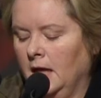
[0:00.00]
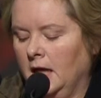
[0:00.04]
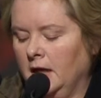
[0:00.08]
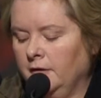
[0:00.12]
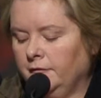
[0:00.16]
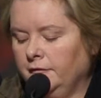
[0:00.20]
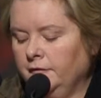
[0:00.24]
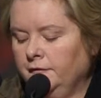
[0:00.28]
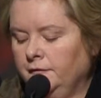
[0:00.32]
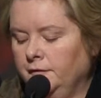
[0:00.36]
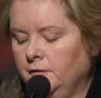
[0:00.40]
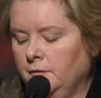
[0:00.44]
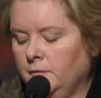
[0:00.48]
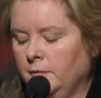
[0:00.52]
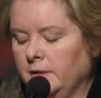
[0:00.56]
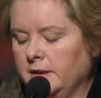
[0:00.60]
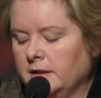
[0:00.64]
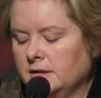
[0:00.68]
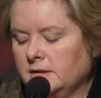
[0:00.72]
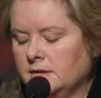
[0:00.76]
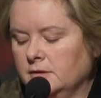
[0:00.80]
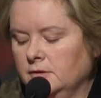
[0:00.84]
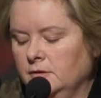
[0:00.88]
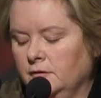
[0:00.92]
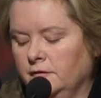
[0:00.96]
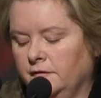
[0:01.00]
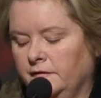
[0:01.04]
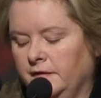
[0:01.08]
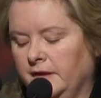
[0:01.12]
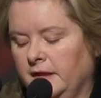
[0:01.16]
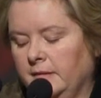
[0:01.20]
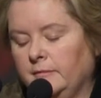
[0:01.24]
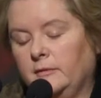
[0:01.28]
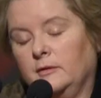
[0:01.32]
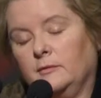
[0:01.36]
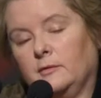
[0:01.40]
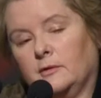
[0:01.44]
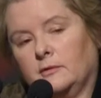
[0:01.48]
Every few weeks a new
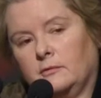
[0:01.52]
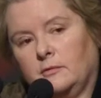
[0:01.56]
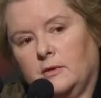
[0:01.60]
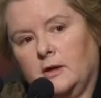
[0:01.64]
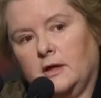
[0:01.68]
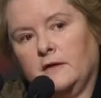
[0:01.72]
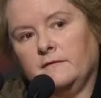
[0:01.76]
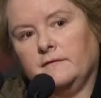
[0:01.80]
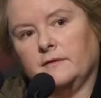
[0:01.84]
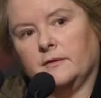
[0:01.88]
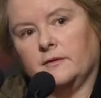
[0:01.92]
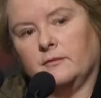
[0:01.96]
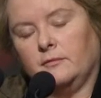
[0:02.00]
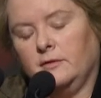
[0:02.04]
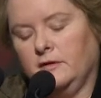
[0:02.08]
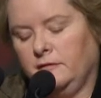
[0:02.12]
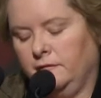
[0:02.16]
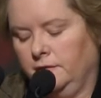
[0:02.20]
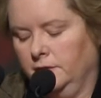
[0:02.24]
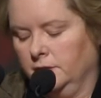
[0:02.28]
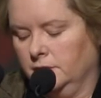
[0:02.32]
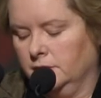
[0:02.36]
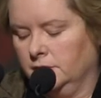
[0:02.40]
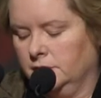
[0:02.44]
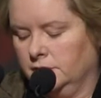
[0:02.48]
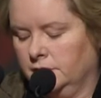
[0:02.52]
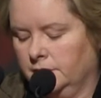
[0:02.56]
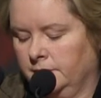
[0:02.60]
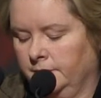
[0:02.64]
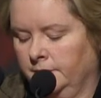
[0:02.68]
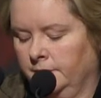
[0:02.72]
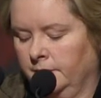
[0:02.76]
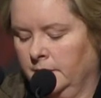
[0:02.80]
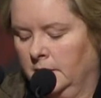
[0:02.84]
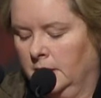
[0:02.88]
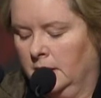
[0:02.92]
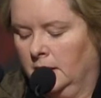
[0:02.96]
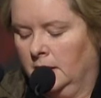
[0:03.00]
family would arrive at the refuge.
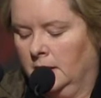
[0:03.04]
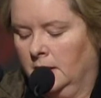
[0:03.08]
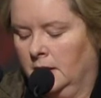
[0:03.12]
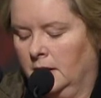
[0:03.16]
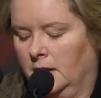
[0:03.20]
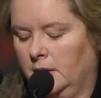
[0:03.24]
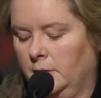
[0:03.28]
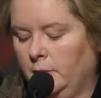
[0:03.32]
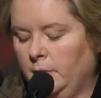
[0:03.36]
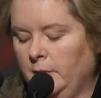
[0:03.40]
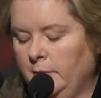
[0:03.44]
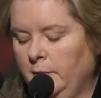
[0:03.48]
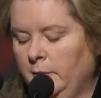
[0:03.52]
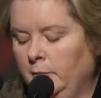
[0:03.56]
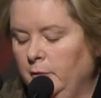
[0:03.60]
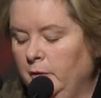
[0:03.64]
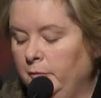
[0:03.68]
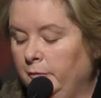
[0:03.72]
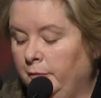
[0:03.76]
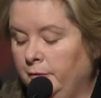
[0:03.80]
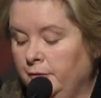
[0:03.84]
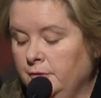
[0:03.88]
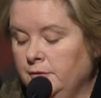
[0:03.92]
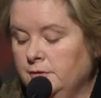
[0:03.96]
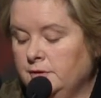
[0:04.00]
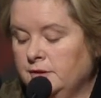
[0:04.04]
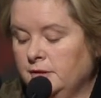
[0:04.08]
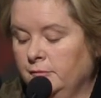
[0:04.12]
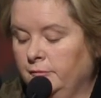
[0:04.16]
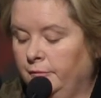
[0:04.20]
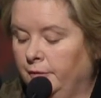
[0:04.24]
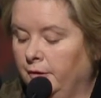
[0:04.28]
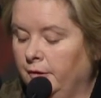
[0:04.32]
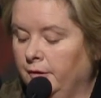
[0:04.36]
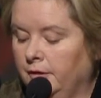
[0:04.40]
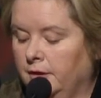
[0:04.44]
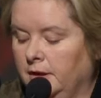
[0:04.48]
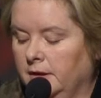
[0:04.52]
The women were bruised and
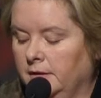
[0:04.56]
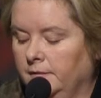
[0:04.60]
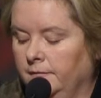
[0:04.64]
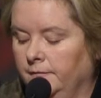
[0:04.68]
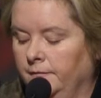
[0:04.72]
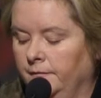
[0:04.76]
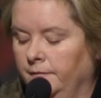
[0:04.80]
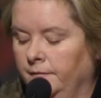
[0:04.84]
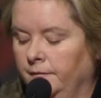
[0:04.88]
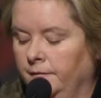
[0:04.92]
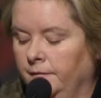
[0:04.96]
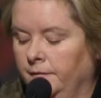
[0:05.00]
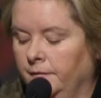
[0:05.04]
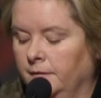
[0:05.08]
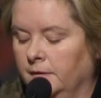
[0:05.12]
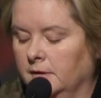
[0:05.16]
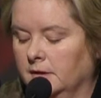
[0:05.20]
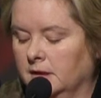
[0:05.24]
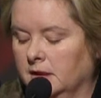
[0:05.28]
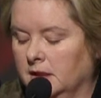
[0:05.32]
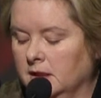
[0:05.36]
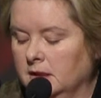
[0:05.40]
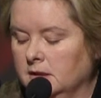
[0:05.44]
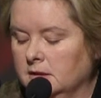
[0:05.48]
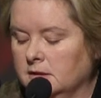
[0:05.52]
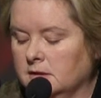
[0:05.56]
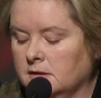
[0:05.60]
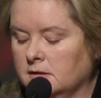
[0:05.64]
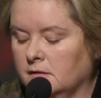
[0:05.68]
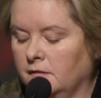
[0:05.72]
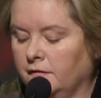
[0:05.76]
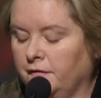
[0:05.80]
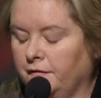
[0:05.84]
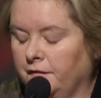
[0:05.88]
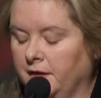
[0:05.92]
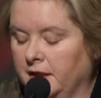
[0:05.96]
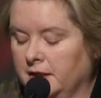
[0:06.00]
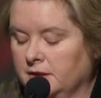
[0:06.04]
broken, the kids
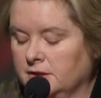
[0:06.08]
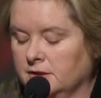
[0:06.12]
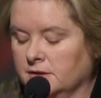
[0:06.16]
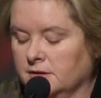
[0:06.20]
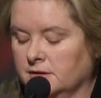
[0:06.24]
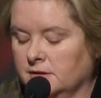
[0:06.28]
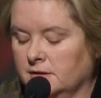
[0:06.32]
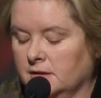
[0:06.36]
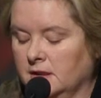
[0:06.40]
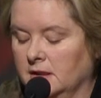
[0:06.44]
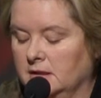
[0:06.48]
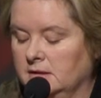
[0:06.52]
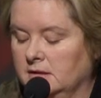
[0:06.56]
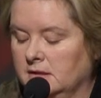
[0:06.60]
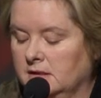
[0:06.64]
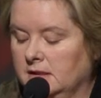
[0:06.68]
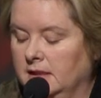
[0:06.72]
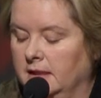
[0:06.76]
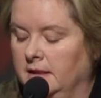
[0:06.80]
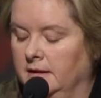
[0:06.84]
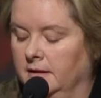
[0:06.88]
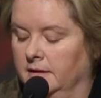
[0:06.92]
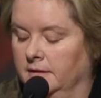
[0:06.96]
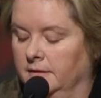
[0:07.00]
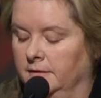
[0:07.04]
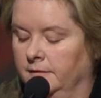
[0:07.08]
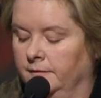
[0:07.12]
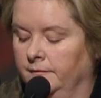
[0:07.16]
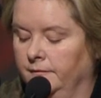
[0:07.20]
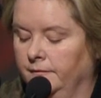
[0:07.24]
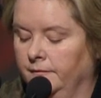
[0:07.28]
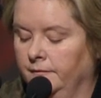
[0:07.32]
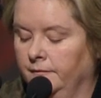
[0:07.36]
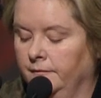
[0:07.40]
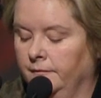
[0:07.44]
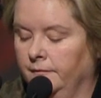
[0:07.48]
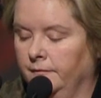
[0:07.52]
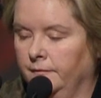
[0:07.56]
fractious and scared.
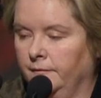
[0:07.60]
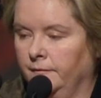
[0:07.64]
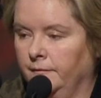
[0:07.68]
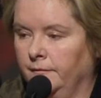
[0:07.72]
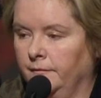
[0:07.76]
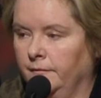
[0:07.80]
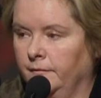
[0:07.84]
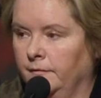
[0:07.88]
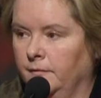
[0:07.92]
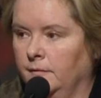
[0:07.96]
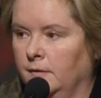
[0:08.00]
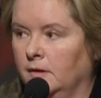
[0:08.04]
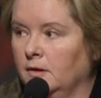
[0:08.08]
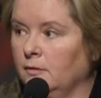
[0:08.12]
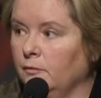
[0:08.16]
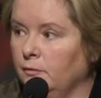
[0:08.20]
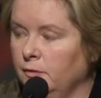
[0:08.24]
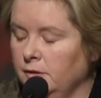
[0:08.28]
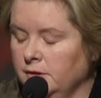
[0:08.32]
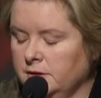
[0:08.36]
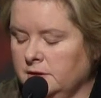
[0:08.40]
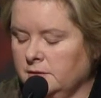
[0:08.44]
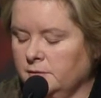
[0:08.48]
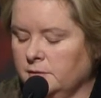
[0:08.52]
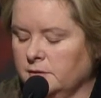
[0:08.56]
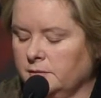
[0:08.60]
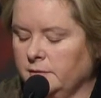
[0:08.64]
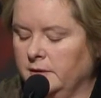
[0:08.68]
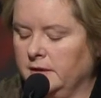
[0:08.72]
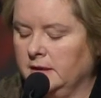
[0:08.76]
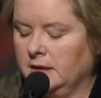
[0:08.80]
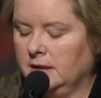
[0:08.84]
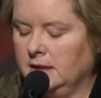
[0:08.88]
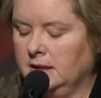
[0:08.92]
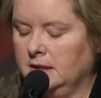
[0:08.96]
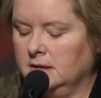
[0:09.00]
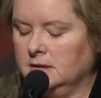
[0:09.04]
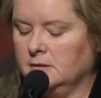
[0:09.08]
The worst was when
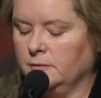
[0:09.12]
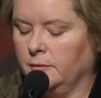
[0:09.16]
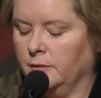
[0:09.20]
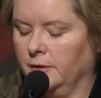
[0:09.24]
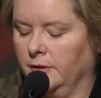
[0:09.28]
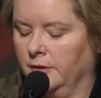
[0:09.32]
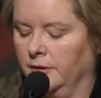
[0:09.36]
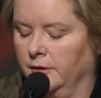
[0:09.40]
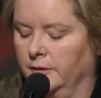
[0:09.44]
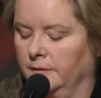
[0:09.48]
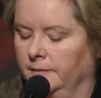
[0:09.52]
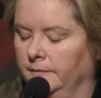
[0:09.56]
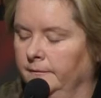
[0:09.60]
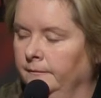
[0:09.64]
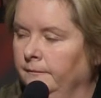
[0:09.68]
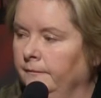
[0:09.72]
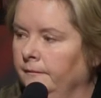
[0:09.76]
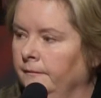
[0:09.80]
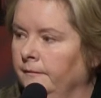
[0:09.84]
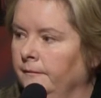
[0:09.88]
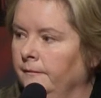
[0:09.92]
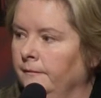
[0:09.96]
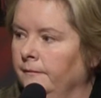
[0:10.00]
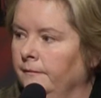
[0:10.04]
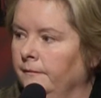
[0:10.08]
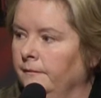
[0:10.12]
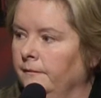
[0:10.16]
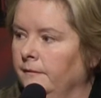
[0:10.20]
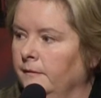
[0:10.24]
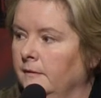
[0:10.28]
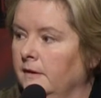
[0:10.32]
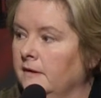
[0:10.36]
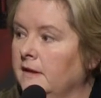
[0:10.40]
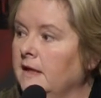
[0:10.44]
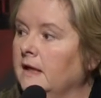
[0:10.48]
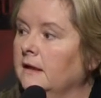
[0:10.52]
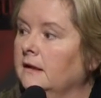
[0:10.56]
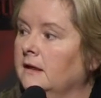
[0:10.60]
the kids were hurt.
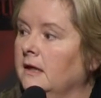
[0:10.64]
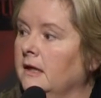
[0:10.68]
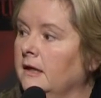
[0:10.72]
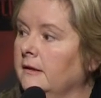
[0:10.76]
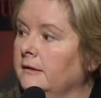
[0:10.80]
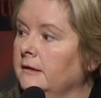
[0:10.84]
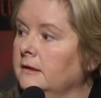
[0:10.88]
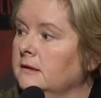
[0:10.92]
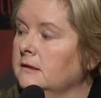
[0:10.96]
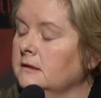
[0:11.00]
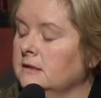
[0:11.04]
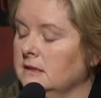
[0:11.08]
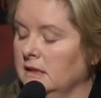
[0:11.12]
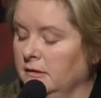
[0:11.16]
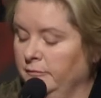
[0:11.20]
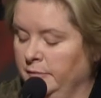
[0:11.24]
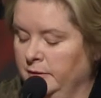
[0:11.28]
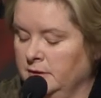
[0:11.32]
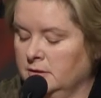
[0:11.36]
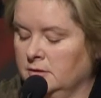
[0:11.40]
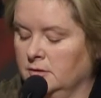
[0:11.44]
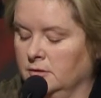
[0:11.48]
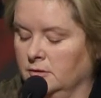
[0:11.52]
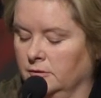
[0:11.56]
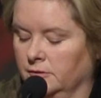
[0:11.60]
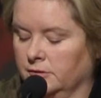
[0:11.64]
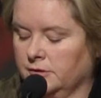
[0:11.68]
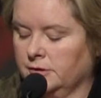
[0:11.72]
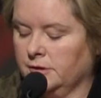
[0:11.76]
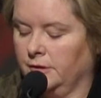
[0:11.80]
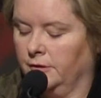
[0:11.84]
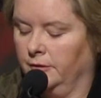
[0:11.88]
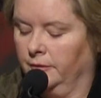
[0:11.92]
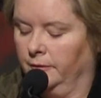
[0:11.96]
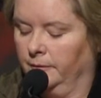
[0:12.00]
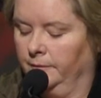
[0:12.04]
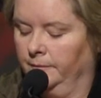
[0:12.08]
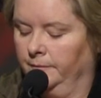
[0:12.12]
That cut deep into your
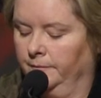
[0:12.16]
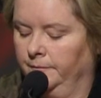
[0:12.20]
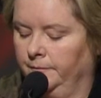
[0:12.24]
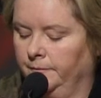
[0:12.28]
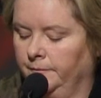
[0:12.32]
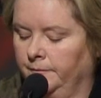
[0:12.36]
soul.